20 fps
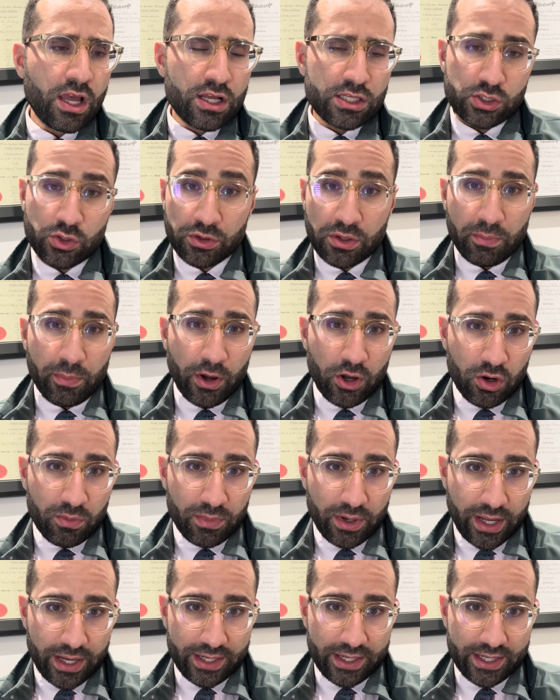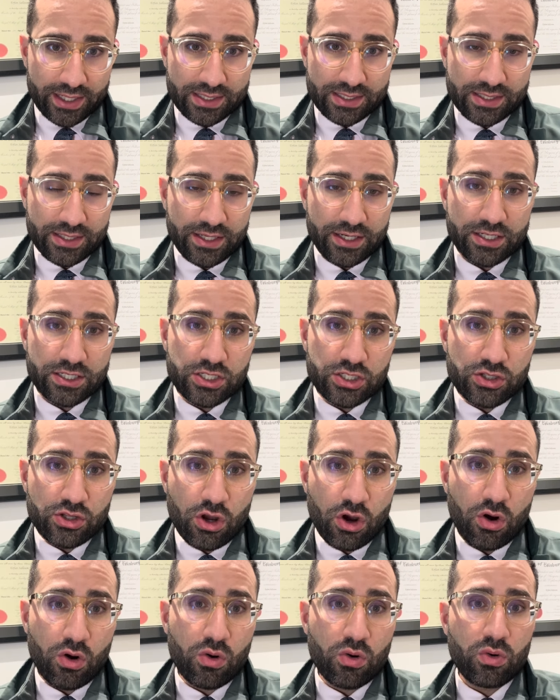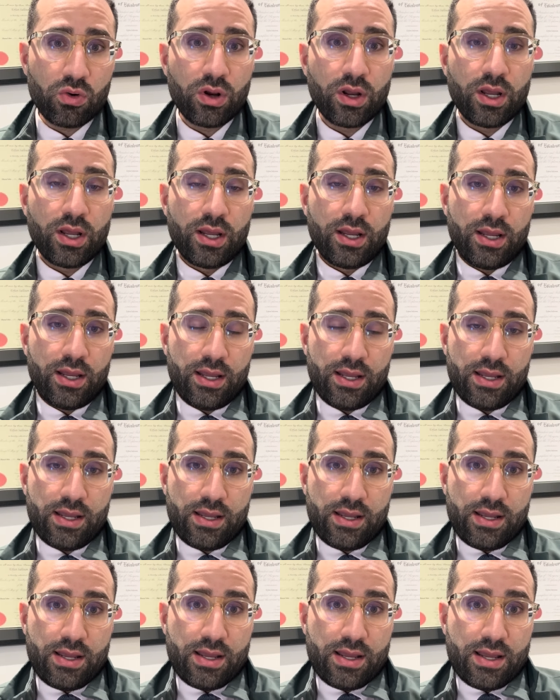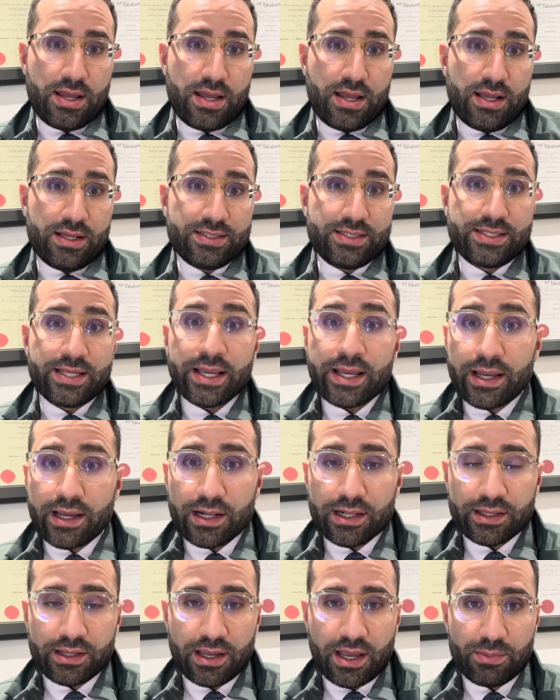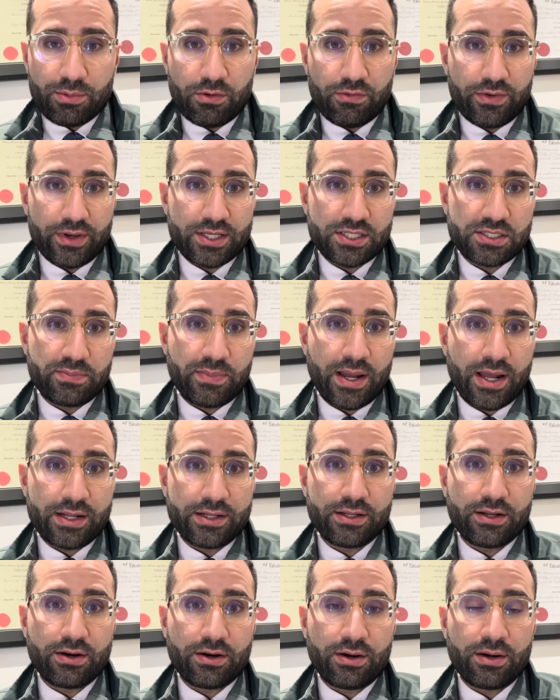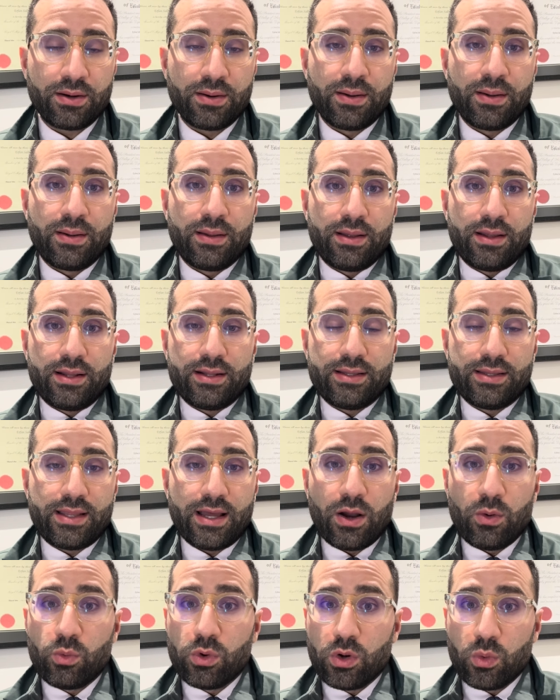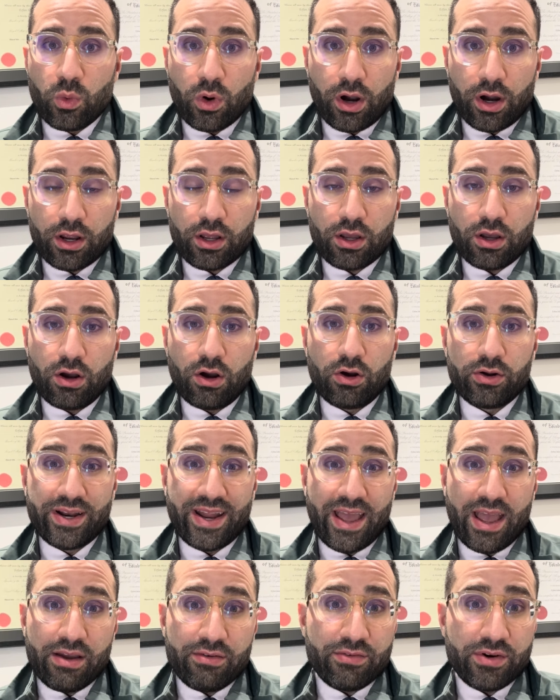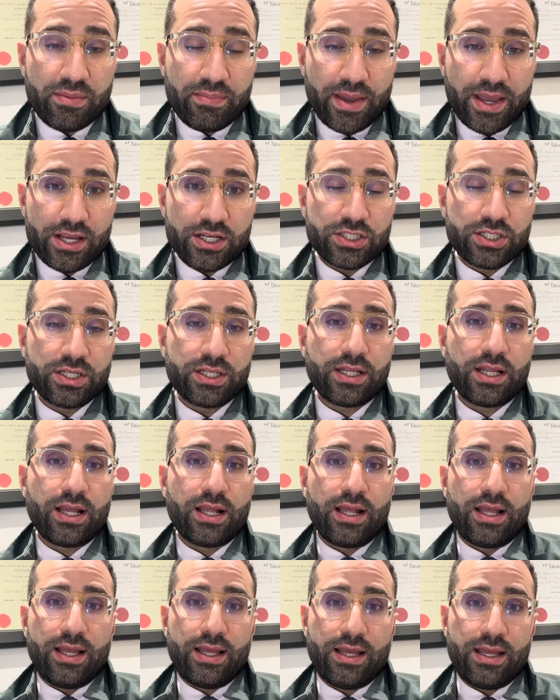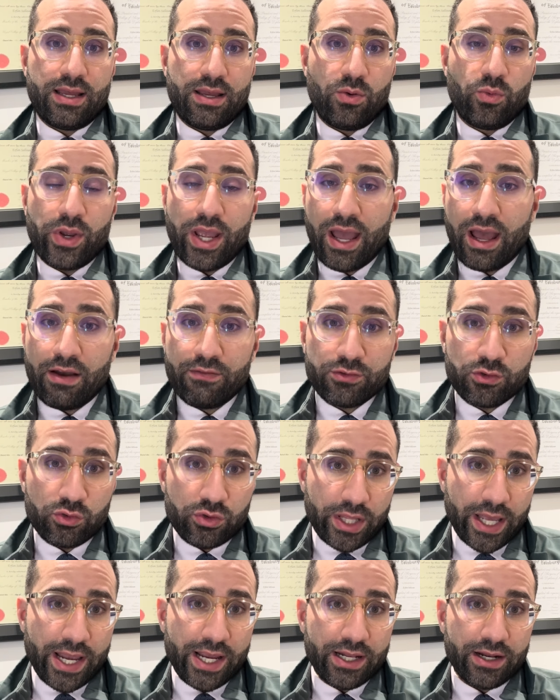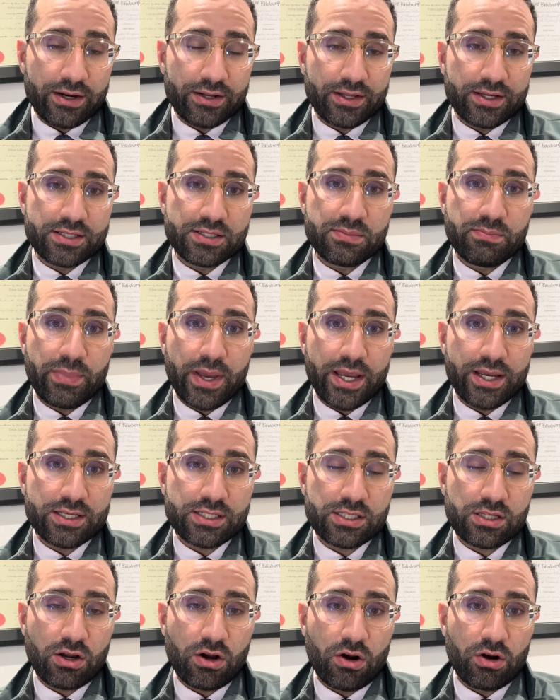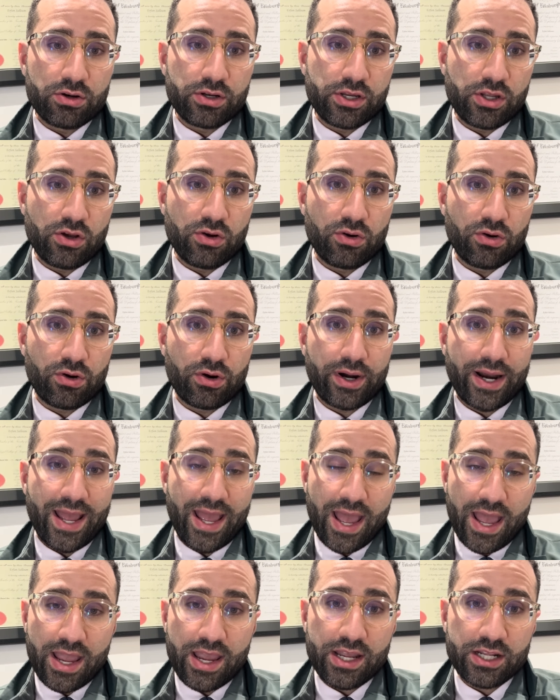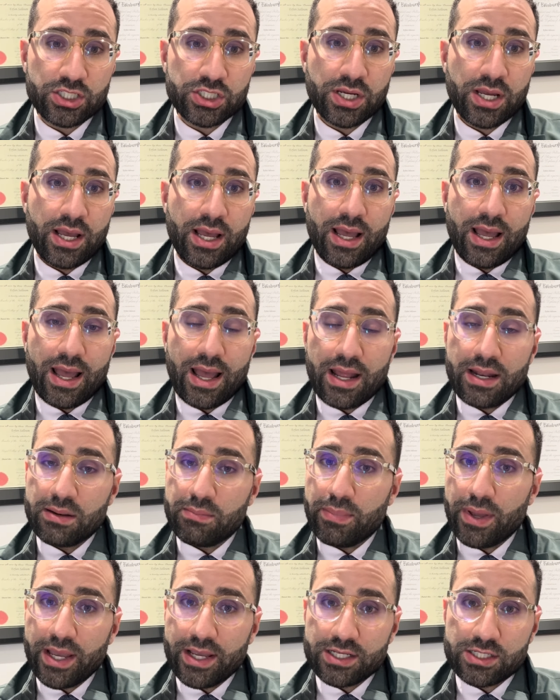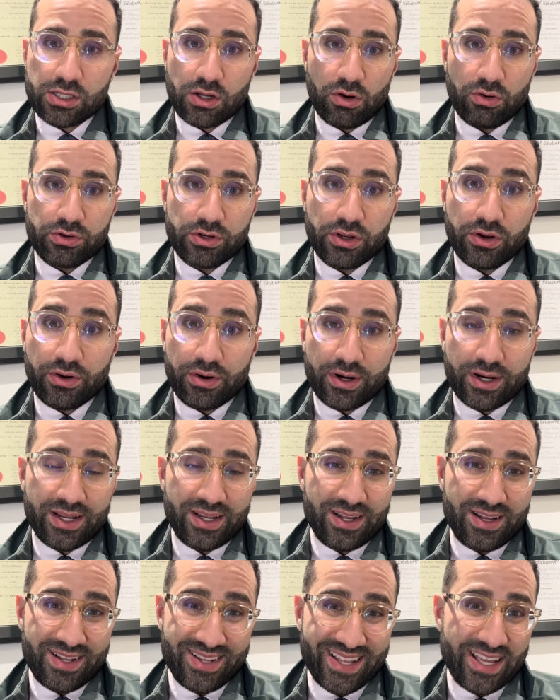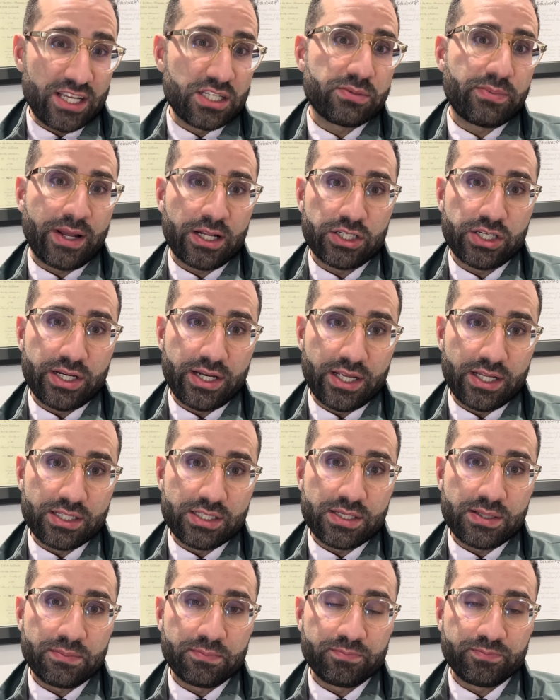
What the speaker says: So the bottom line is, there is no single type of expander that will work on every patient. We have to tailor this based on your age and based on your expansion needs.